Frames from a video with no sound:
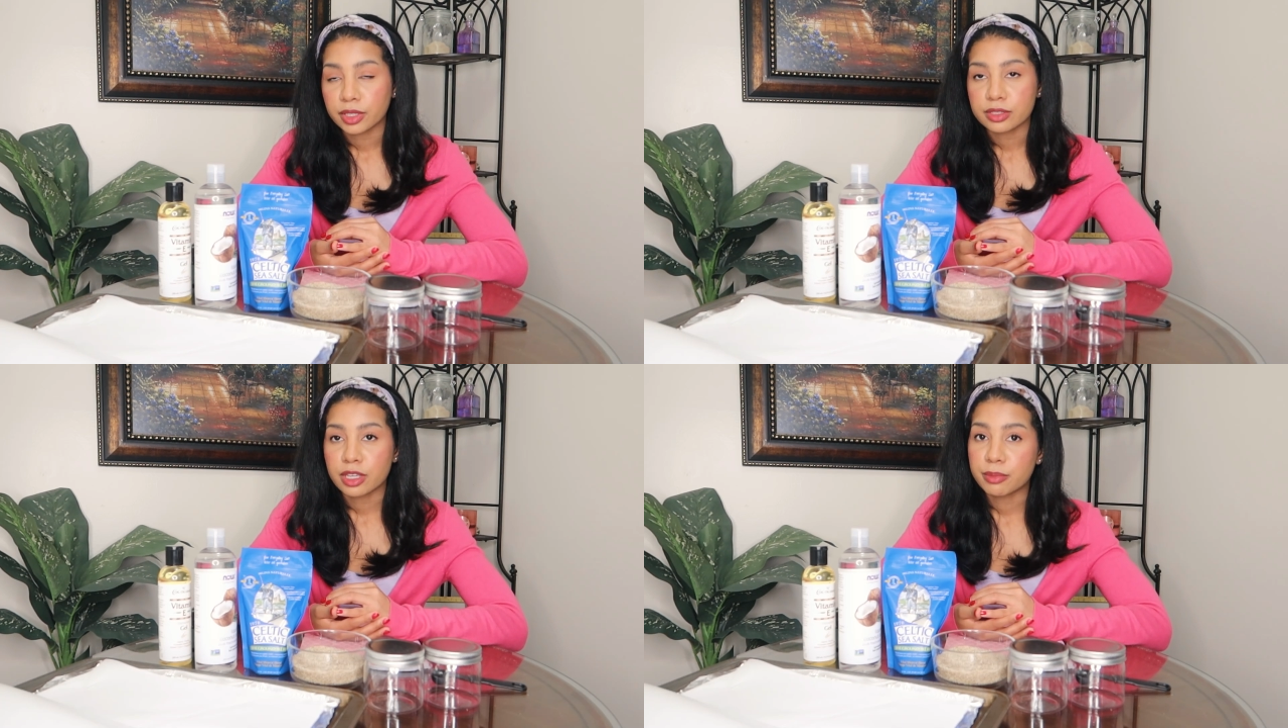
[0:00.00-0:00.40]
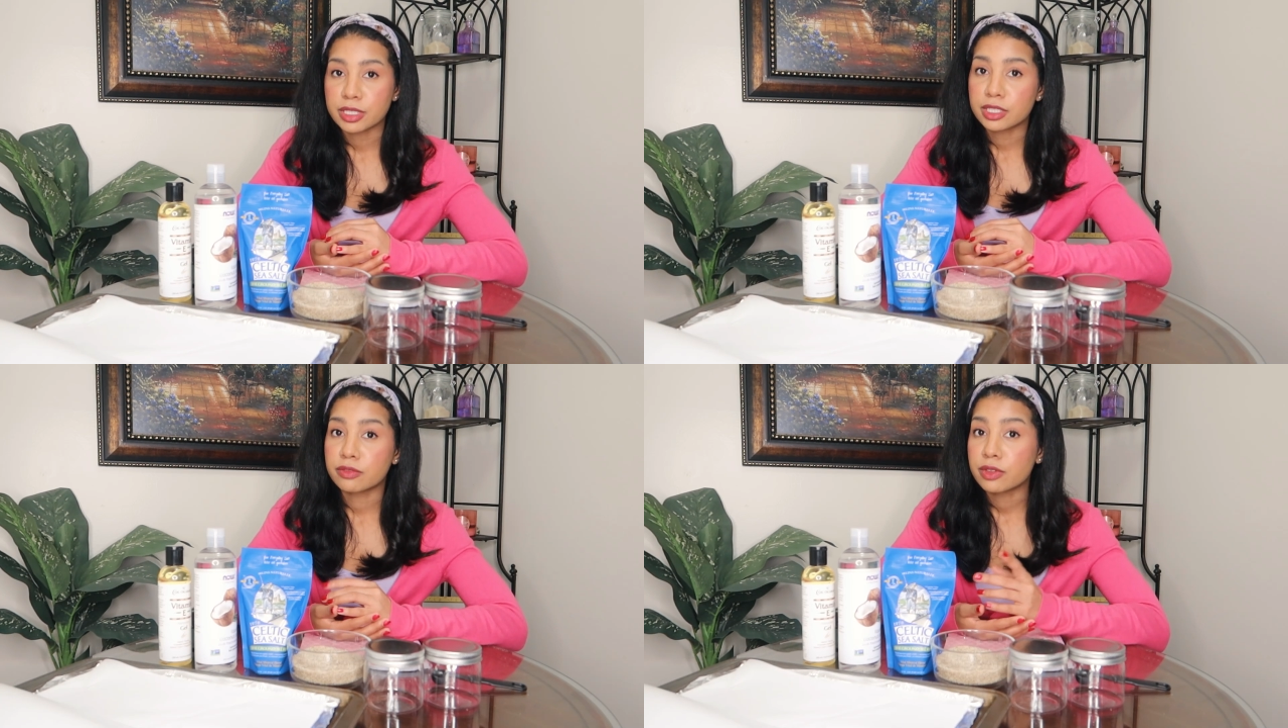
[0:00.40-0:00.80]
So
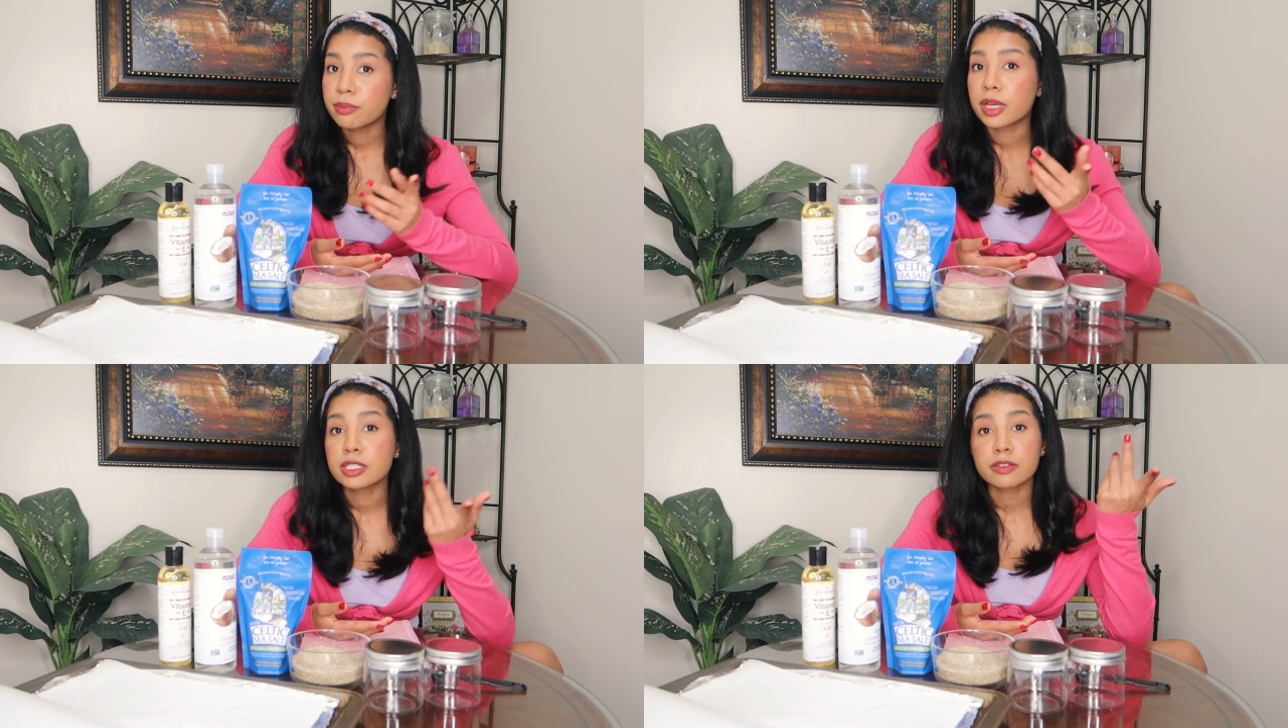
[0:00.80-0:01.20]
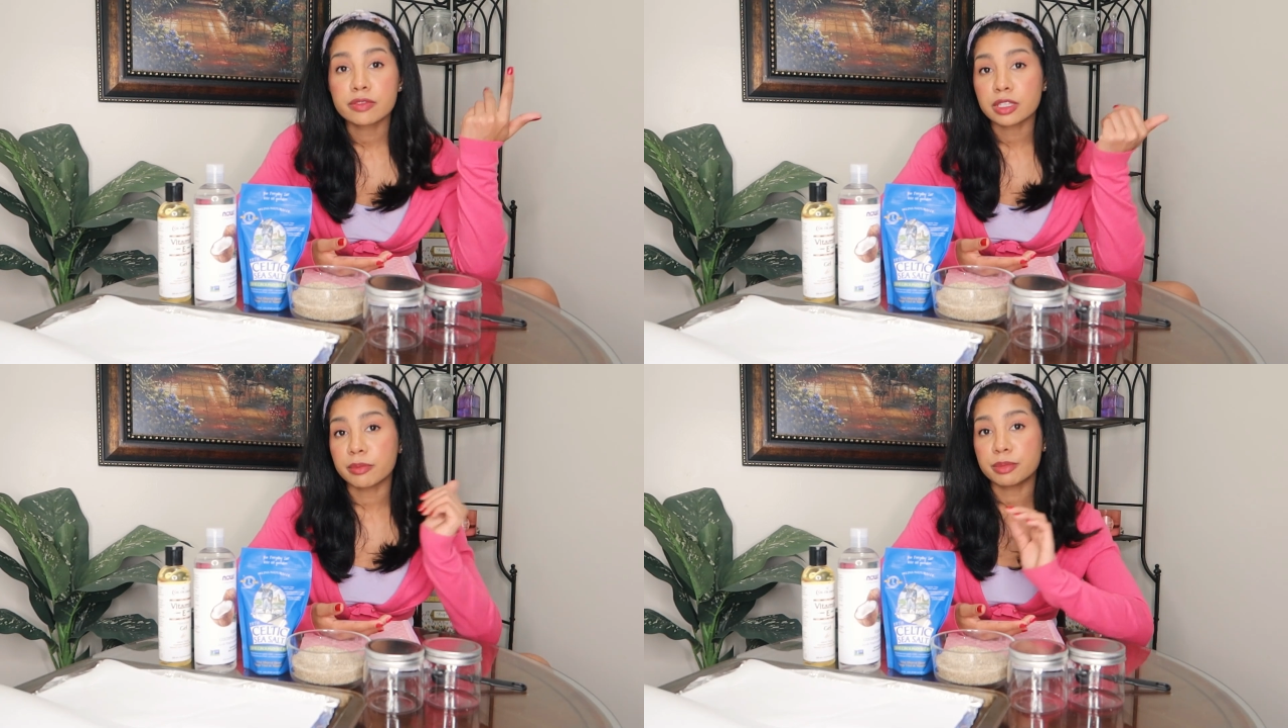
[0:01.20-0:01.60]
it must have
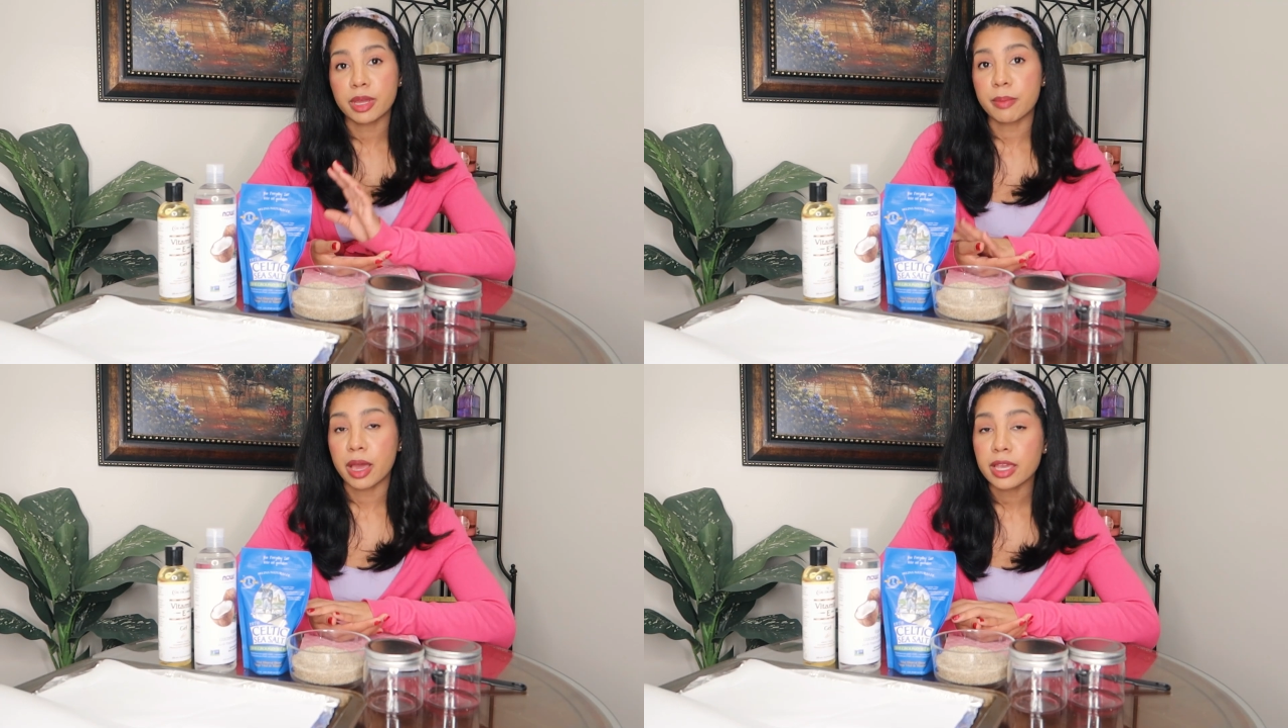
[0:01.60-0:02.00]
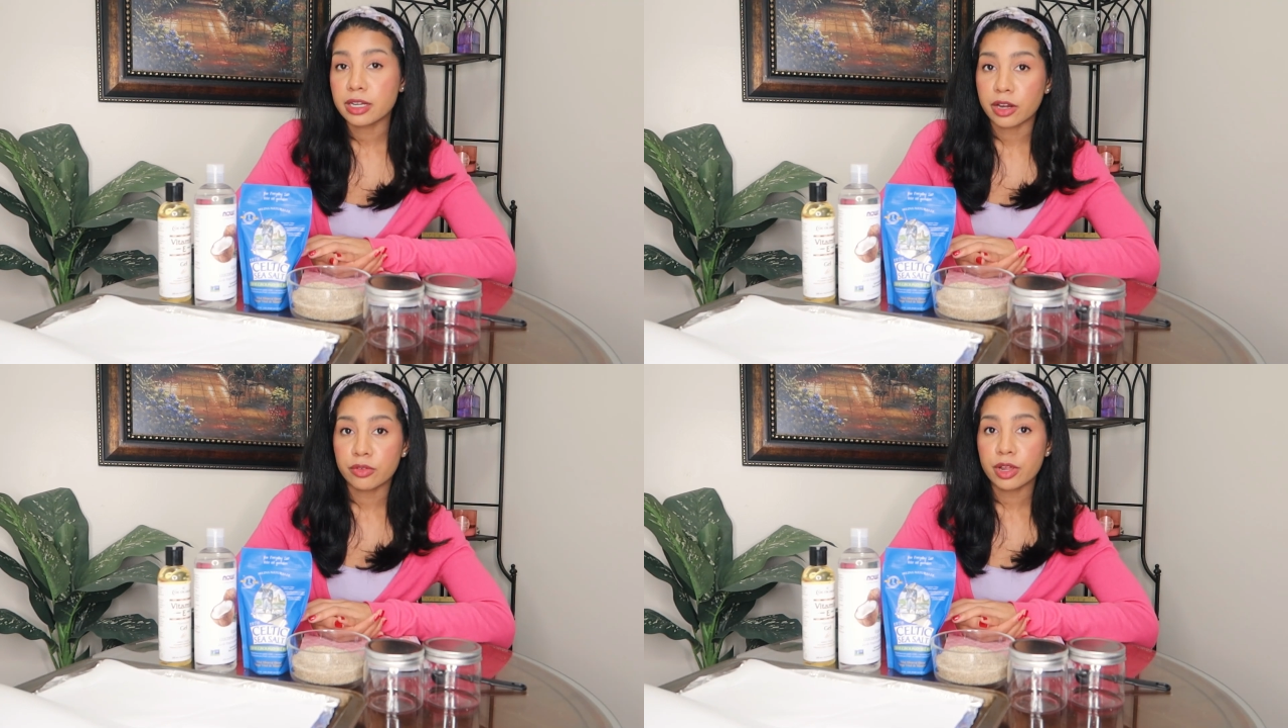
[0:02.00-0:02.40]
slipped my
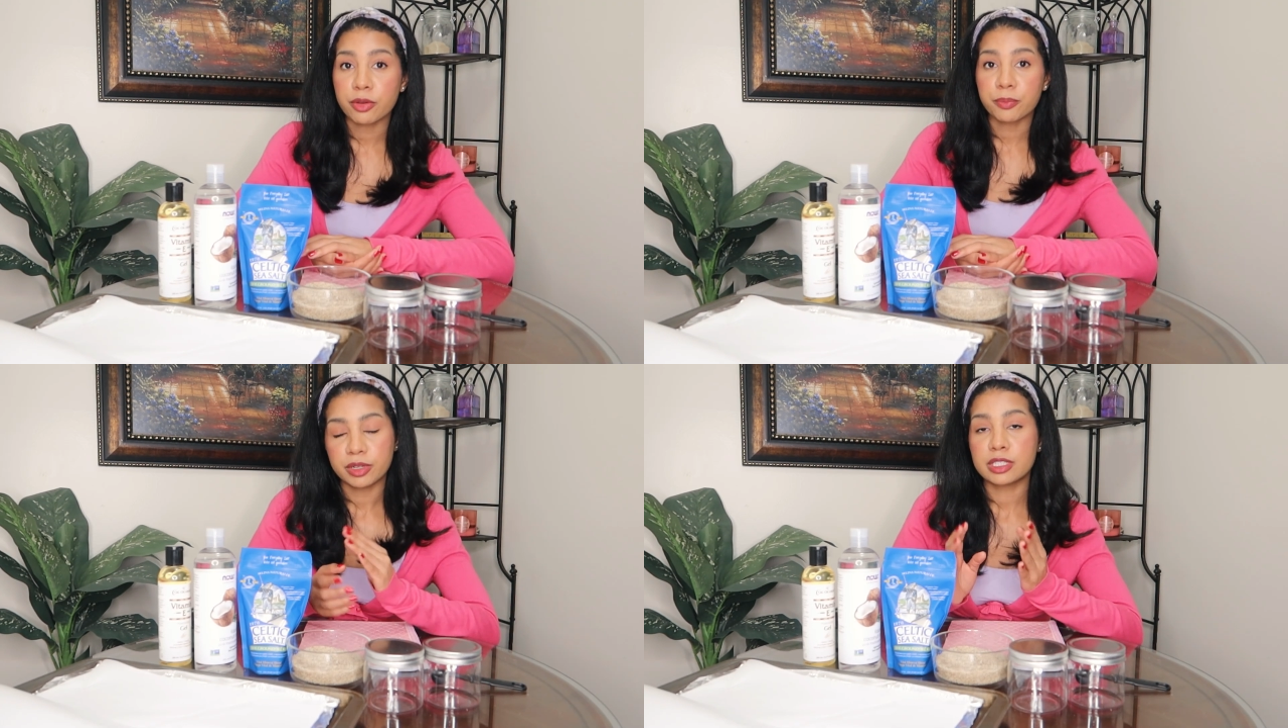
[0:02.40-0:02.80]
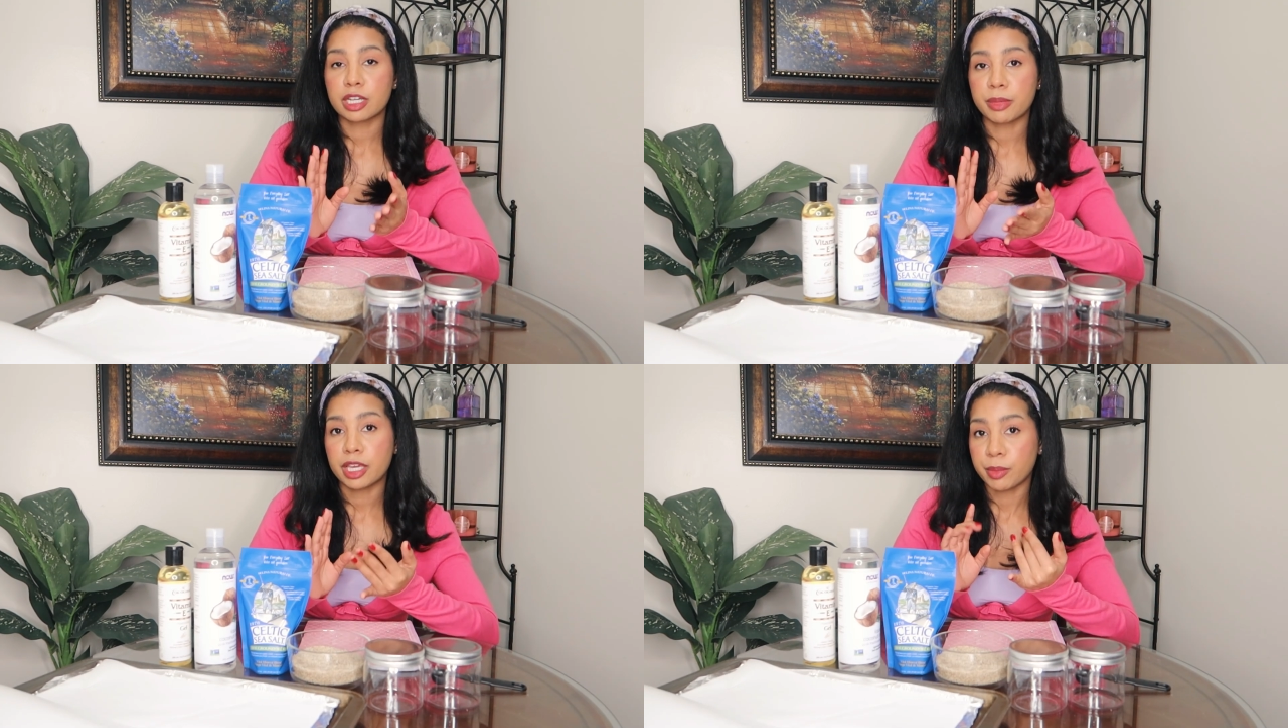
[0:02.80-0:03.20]
mind. I don't know. I'm going to
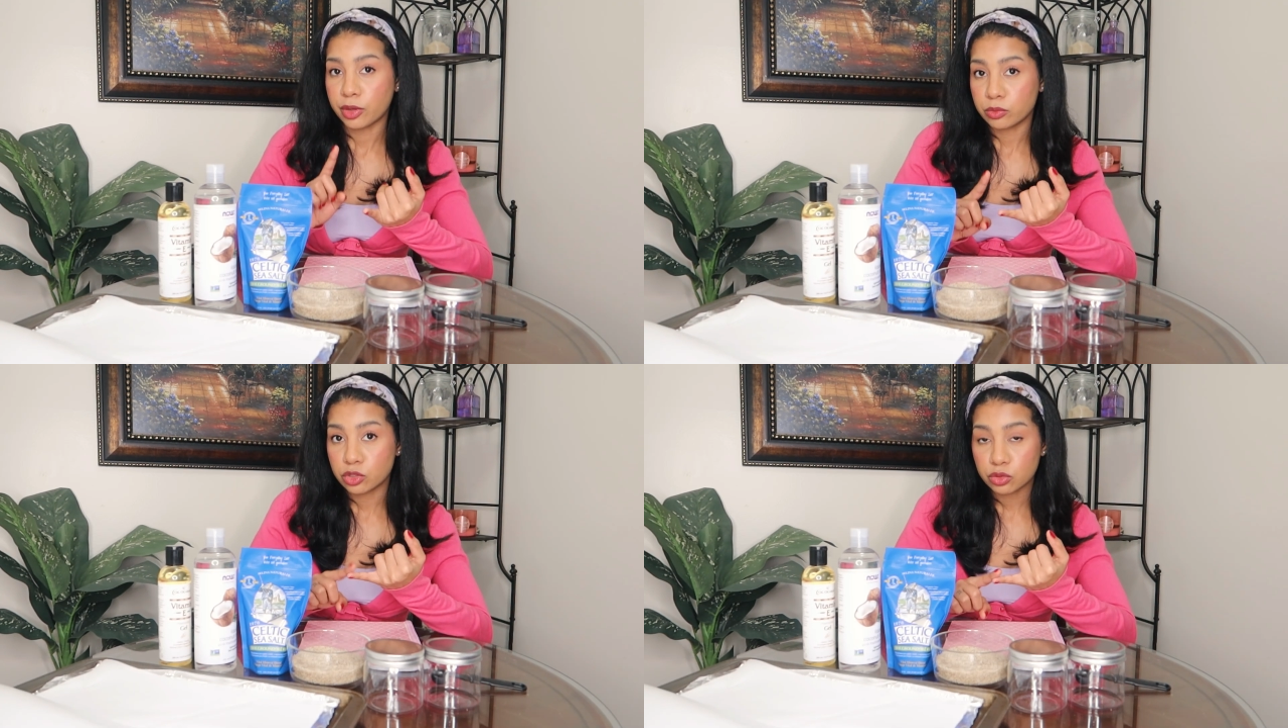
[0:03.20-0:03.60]
start making my own